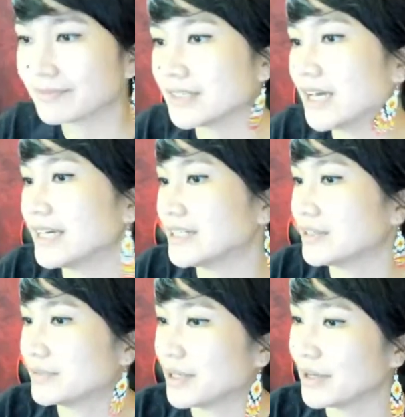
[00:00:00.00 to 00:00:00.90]
I
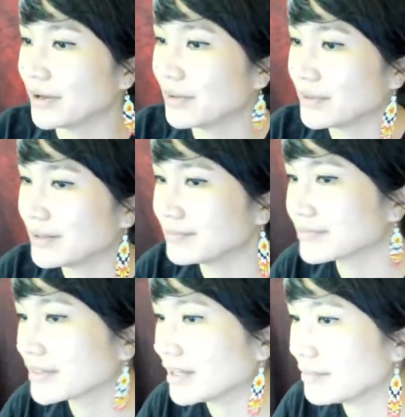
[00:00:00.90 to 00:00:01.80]
don't know.
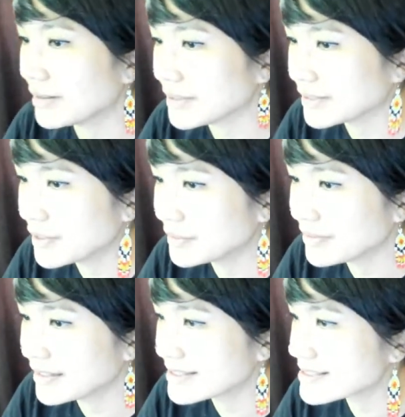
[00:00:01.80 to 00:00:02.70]
I might be alone in
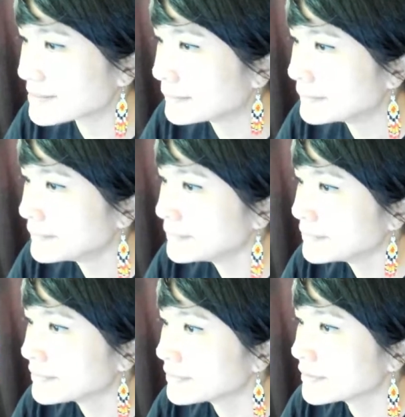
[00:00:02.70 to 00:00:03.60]
this.
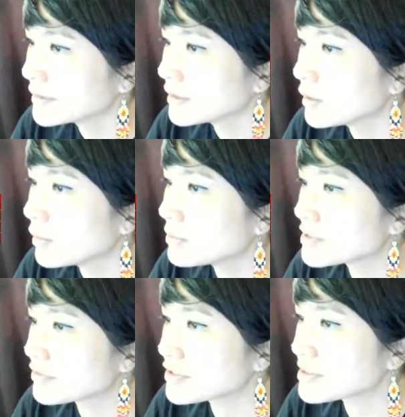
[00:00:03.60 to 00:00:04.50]
What was your
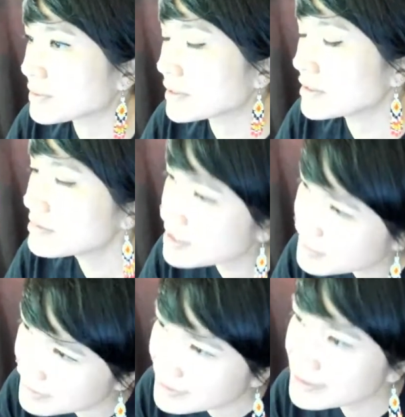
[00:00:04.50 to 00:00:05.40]
first paranormal
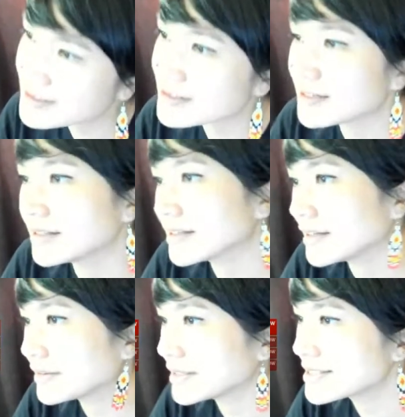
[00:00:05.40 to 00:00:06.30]
experience?
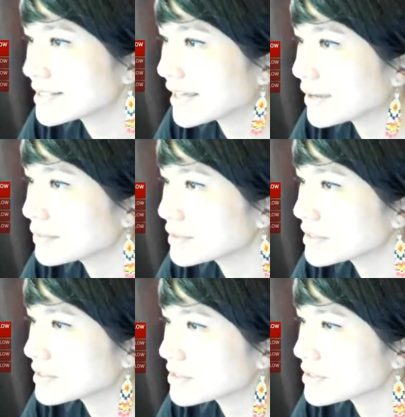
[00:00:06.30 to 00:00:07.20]
Kind of answered that. Will you
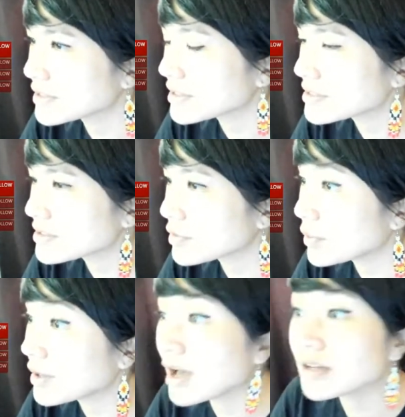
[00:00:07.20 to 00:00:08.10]
do series of
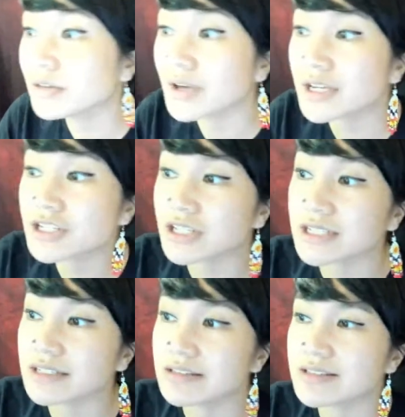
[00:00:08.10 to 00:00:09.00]
going haunted
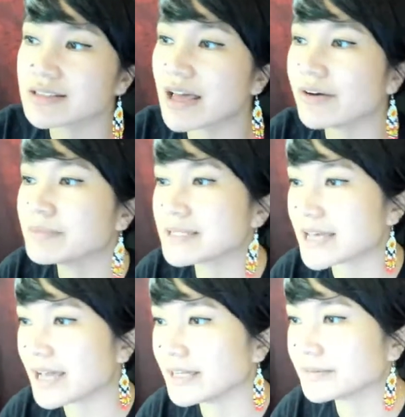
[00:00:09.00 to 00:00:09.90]
locations? That would be
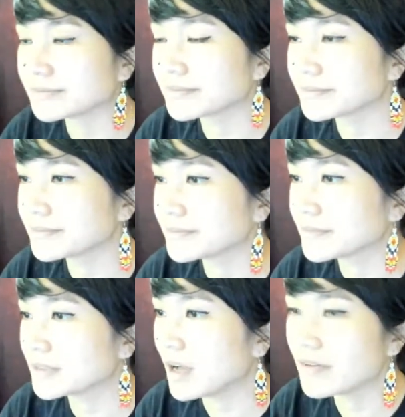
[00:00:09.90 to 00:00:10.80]
tight.
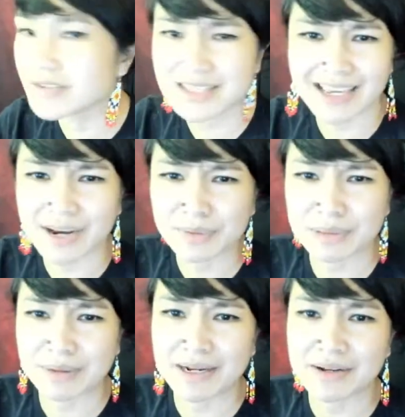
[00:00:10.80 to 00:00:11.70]
Obviously can't really
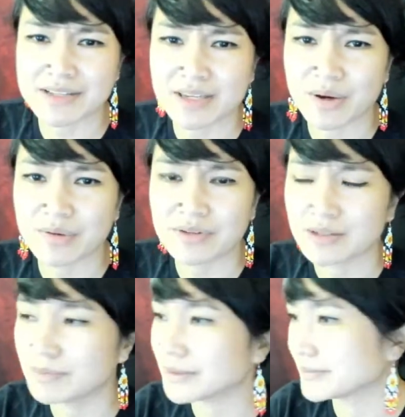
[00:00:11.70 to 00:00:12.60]
right now because of
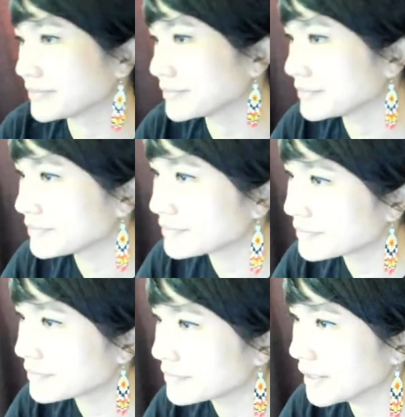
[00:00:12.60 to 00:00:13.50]
COVID, but
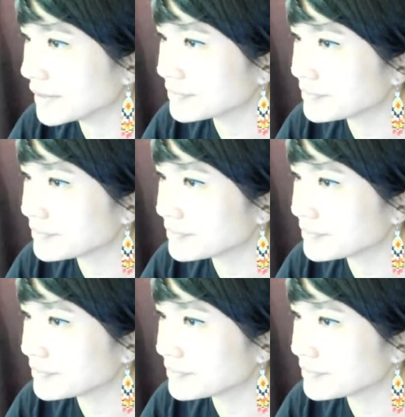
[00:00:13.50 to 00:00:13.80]
yeah.